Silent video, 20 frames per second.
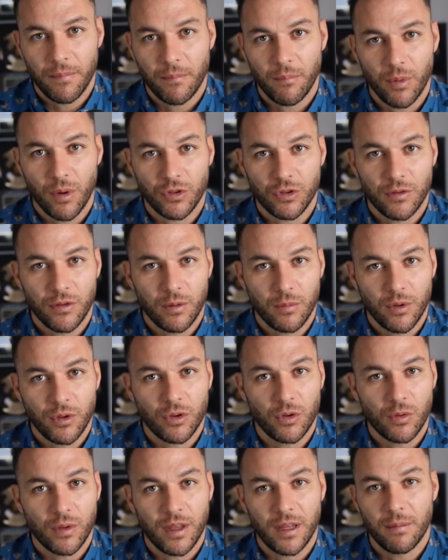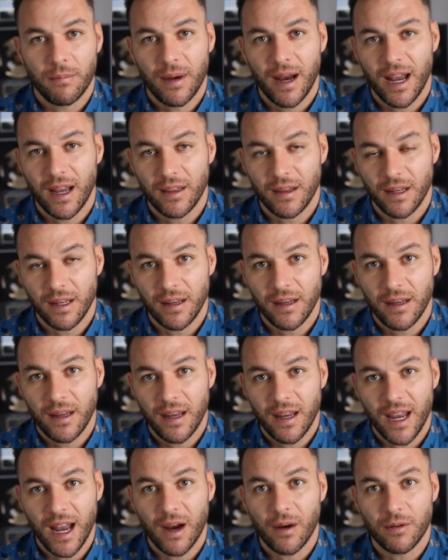Most of them are doing it badly.
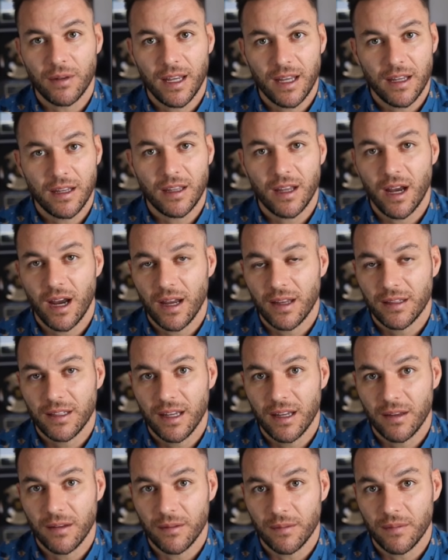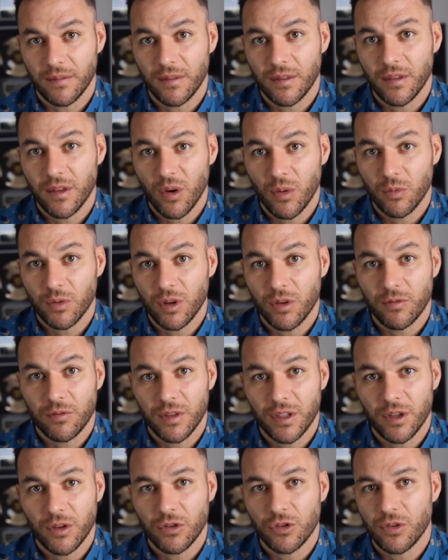Outdated content, no real
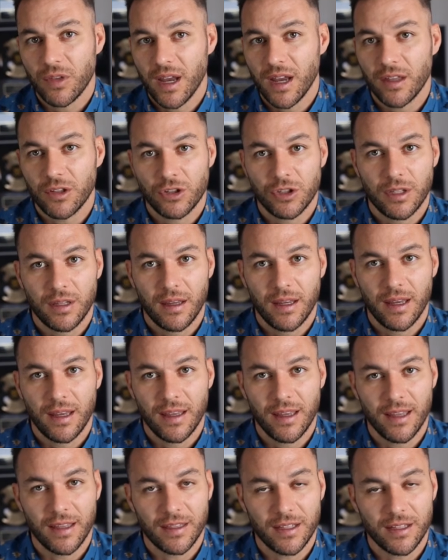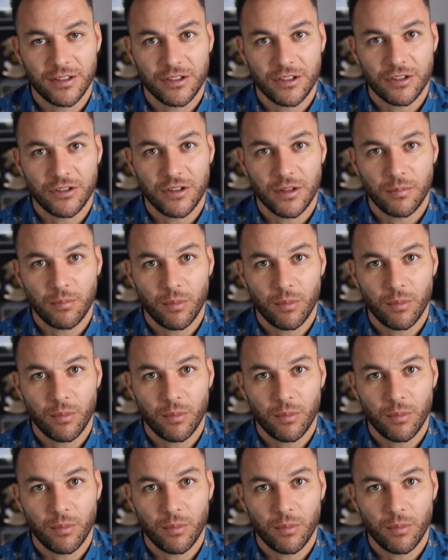video strategy, inconsistent